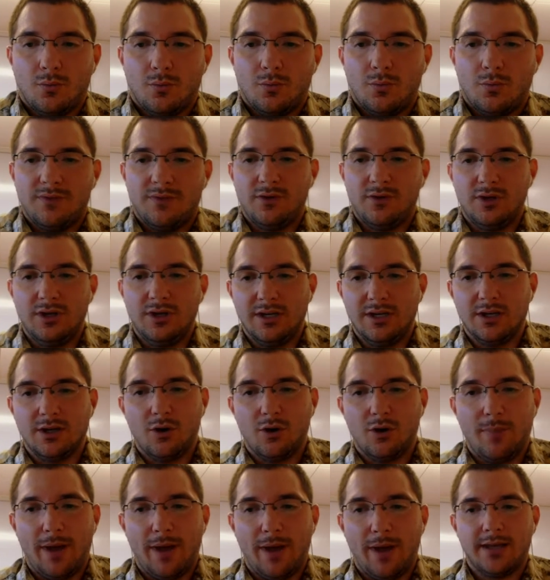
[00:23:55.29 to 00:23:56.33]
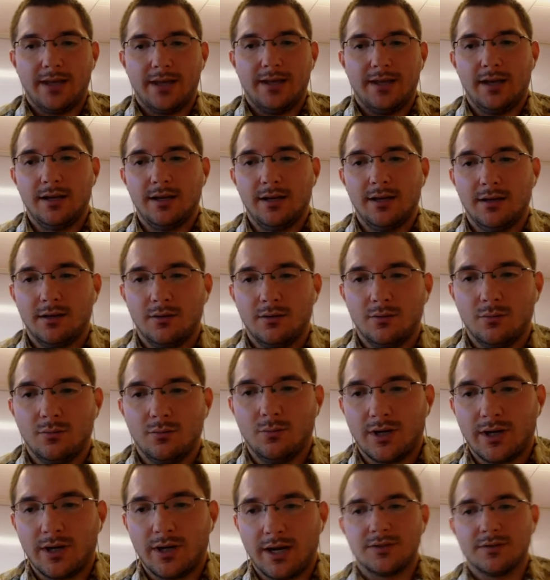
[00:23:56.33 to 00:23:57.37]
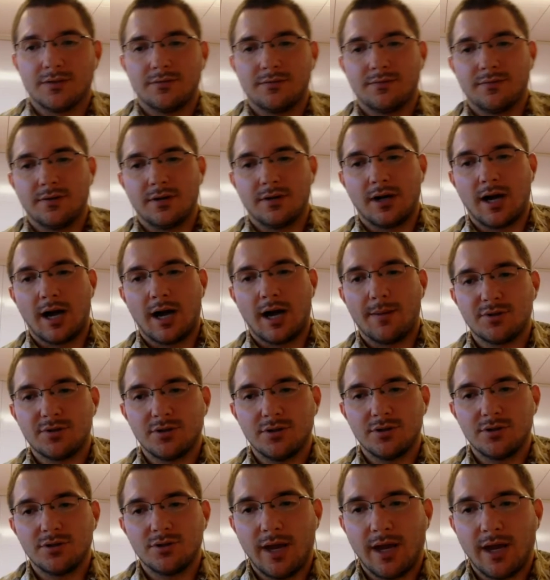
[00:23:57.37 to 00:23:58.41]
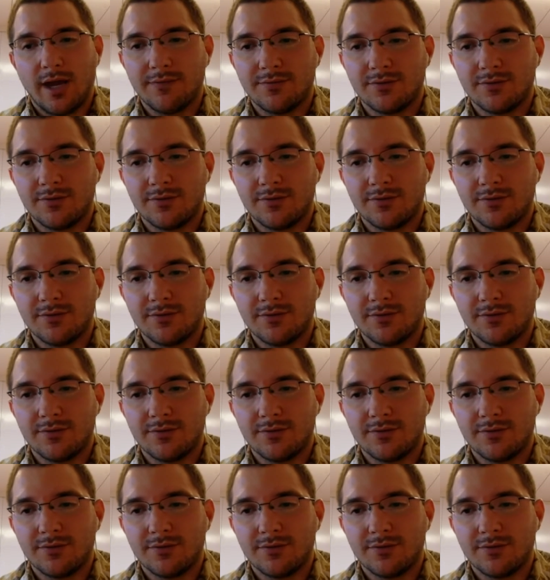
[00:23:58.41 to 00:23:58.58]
if you need to go back and edit it, what kinds of options you have.